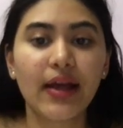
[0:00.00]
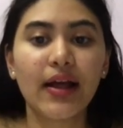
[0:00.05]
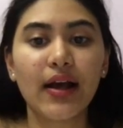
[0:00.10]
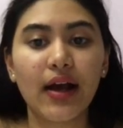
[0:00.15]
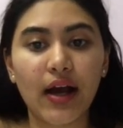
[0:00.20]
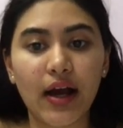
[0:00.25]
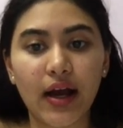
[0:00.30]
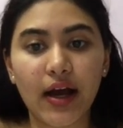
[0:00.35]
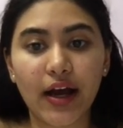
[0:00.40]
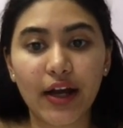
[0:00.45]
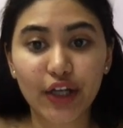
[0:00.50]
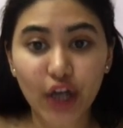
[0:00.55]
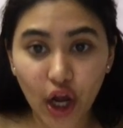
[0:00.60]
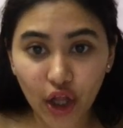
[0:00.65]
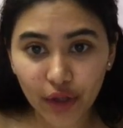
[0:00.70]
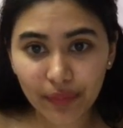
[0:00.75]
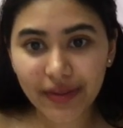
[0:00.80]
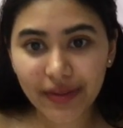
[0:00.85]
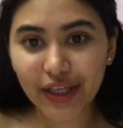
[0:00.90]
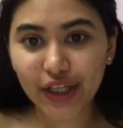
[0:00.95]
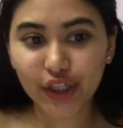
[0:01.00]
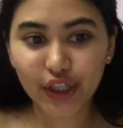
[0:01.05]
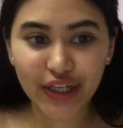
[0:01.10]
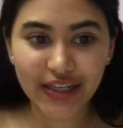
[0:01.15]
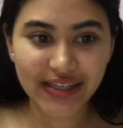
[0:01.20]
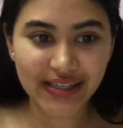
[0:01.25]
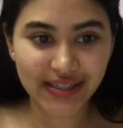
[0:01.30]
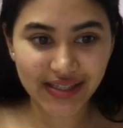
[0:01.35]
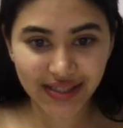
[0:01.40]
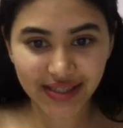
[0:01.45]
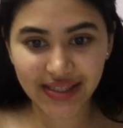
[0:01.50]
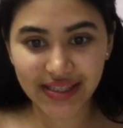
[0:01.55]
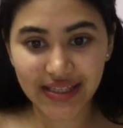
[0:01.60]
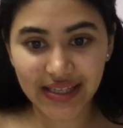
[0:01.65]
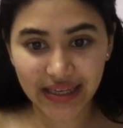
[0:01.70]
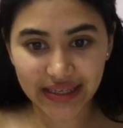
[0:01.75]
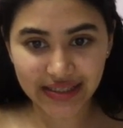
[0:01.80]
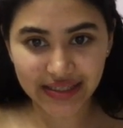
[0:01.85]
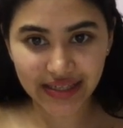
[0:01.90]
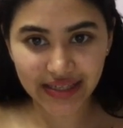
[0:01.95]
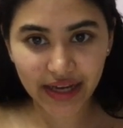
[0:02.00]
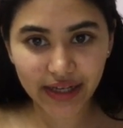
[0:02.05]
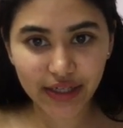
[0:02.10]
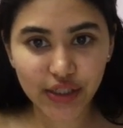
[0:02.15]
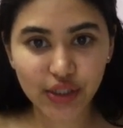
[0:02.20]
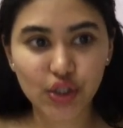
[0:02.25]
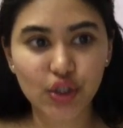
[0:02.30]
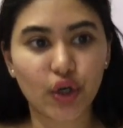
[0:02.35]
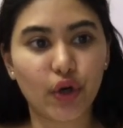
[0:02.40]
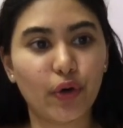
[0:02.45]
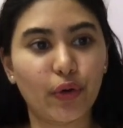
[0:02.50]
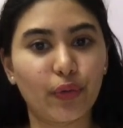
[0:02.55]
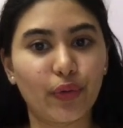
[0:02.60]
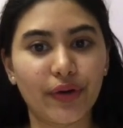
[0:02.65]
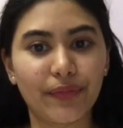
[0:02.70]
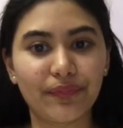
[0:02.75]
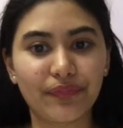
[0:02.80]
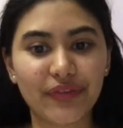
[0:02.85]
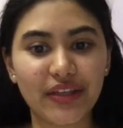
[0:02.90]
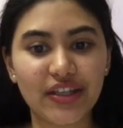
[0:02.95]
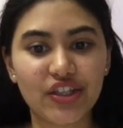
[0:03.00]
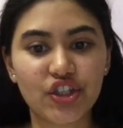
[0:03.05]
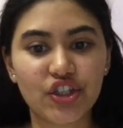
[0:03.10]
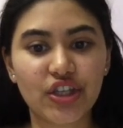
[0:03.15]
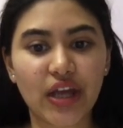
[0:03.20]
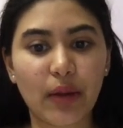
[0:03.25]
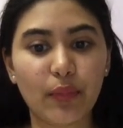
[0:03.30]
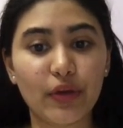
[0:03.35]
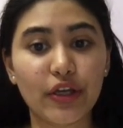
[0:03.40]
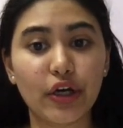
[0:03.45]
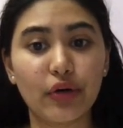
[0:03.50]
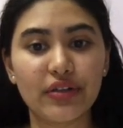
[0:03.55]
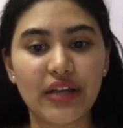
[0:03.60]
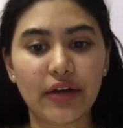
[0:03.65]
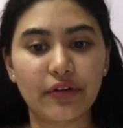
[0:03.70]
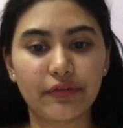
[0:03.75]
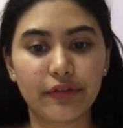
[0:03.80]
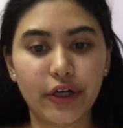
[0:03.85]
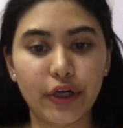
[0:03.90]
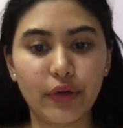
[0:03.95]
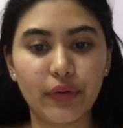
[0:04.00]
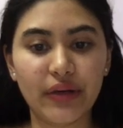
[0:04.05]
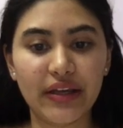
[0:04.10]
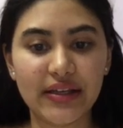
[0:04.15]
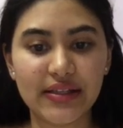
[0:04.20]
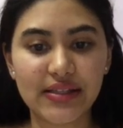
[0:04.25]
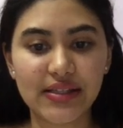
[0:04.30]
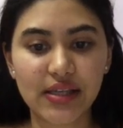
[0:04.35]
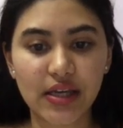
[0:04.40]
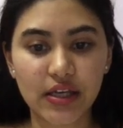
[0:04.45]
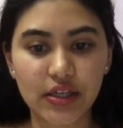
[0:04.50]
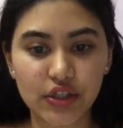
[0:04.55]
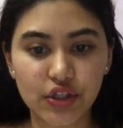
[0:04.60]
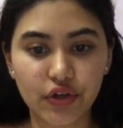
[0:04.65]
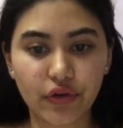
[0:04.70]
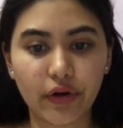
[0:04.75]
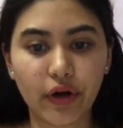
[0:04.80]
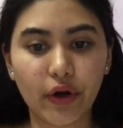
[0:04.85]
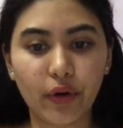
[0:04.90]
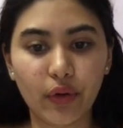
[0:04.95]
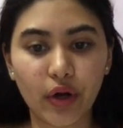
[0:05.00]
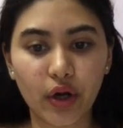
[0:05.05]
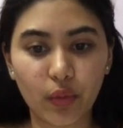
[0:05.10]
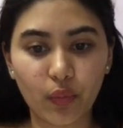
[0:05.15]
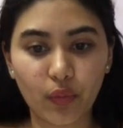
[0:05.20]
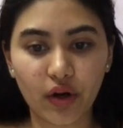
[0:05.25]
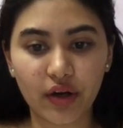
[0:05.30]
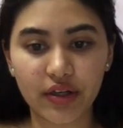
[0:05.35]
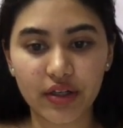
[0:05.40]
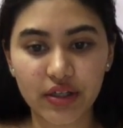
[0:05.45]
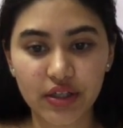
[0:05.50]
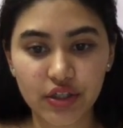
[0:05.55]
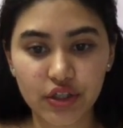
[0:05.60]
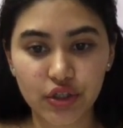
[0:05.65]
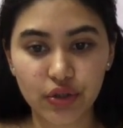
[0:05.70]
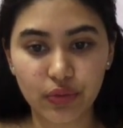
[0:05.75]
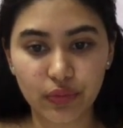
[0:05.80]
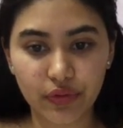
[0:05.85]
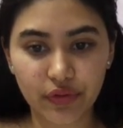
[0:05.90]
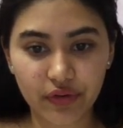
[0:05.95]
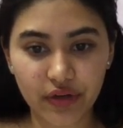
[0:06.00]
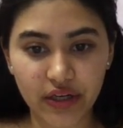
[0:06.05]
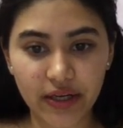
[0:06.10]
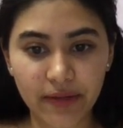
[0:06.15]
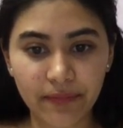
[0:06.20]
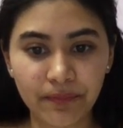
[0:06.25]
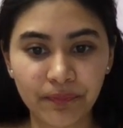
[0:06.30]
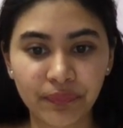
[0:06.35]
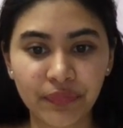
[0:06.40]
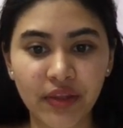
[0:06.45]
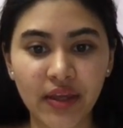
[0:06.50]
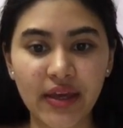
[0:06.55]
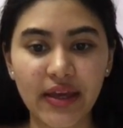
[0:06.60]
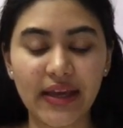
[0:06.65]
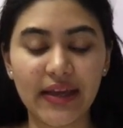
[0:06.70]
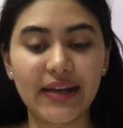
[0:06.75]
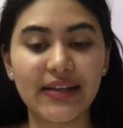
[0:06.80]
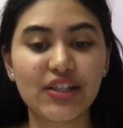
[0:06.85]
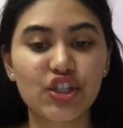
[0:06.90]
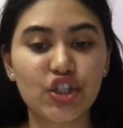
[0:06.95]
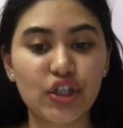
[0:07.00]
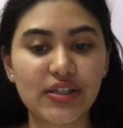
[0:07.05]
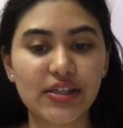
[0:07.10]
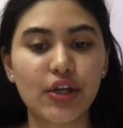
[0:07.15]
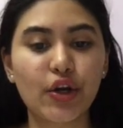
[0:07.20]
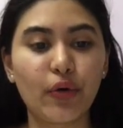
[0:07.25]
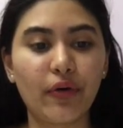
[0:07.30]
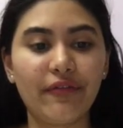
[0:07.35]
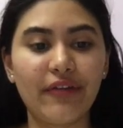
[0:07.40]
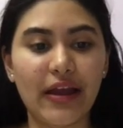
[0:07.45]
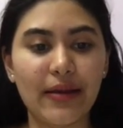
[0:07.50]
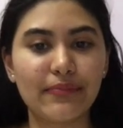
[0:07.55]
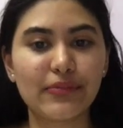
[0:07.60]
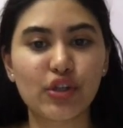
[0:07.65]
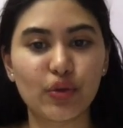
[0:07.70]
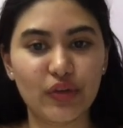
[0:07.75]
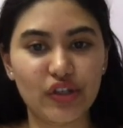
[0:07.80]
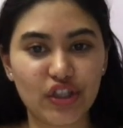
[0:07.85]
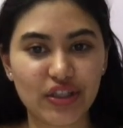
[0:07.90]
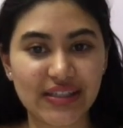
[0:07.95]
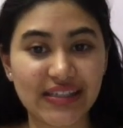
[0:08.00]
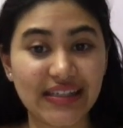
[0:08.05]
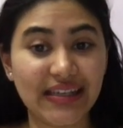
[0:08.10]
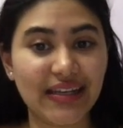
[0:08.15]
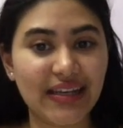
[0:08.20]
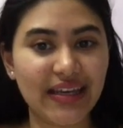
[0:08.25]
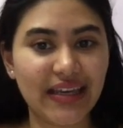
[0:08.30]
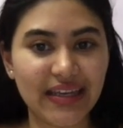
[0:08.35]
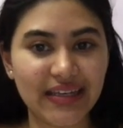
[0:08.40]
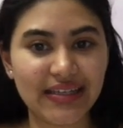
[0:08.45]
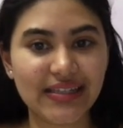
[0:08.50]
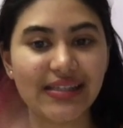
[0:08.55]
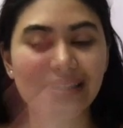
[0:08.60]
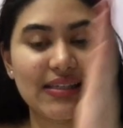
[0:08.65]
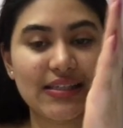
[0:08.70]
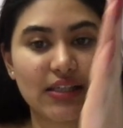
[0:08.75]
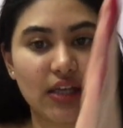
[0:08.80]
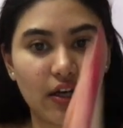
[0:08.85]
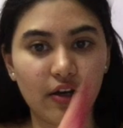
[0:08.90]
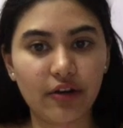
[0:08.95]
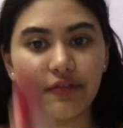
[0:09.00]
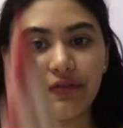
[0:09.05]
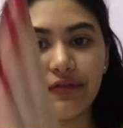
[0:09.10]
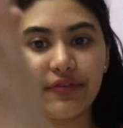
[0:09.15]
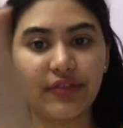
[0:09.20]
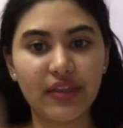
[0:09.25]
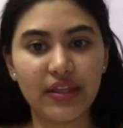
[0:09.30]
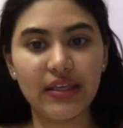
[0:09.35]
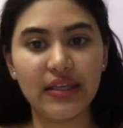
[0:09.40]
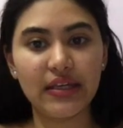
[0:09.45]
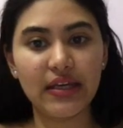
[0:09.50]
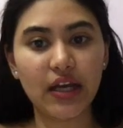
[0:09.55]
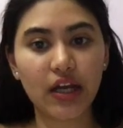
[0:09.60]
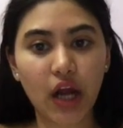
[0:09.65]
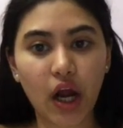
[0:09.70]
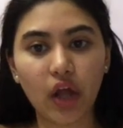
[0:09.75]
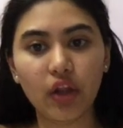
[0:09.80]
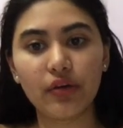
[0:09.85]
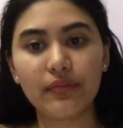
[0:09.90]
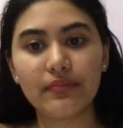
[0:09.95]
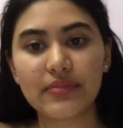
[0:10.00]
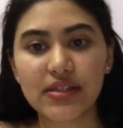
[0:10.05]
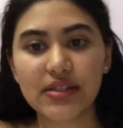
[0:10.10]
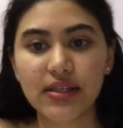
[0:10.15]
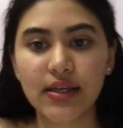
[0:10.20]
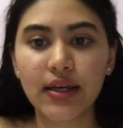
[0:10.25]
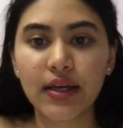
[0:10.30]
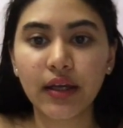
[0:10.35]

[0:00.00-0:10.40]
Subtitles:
Column here is the index, so each time we go down a row, it's 0, 1, 2, 3. And it's just an O of M, so we just need indices of the columns.